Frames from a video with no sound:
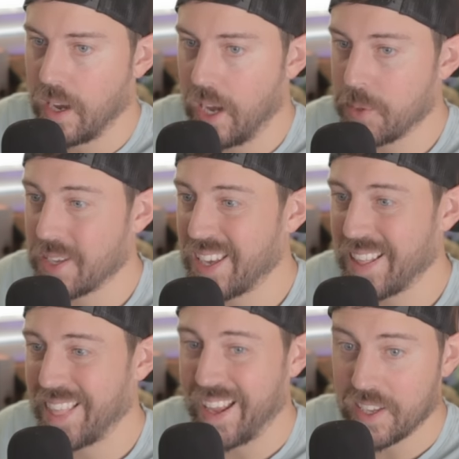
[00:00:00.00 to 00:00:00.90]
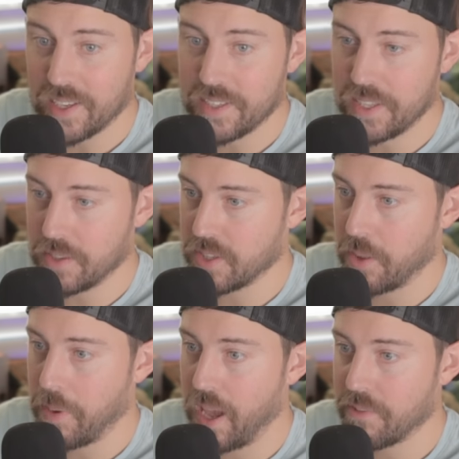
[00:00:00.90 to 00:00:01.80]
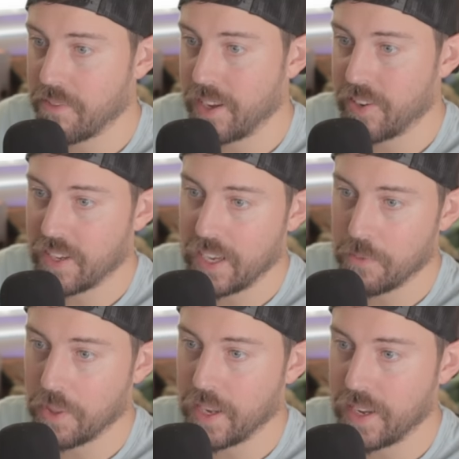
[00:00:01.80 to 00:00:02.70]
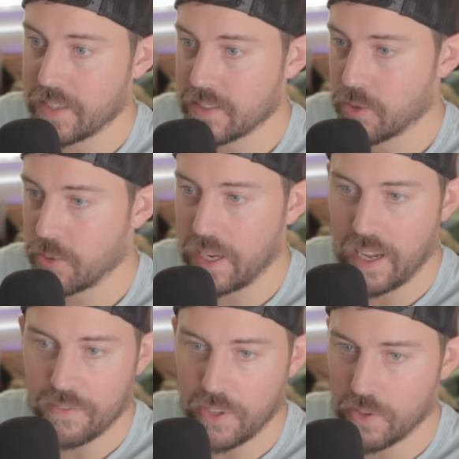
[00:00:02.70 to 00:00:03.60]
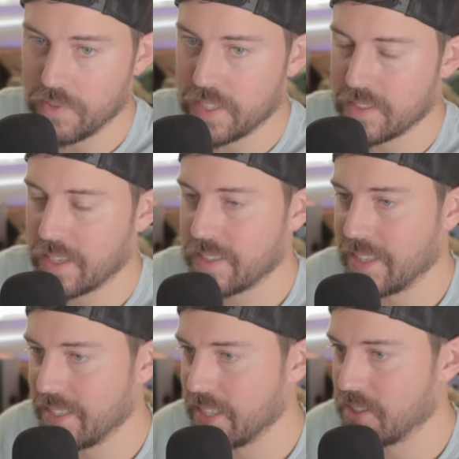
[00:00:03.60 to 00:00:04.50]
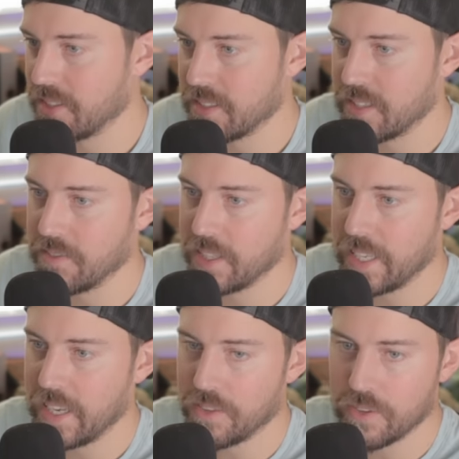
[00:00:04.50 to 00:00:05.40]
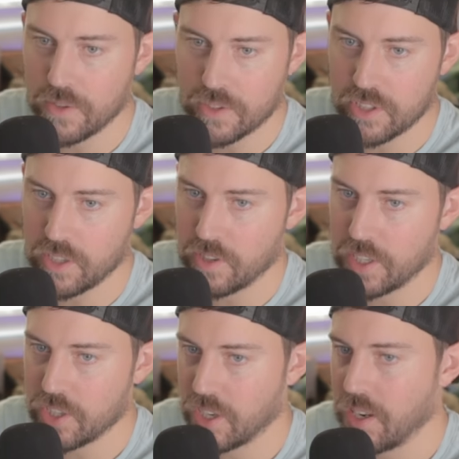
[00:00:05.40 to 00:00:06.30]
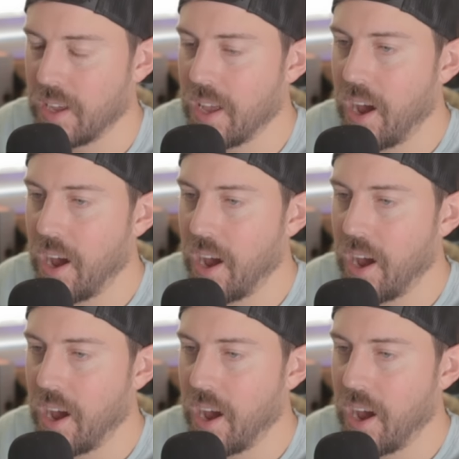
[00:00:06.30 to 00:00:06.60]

You can get a lot of good deals on the Pathfinder again with a nice 3.5-liter V6. They ditched the CVT on the newest generation.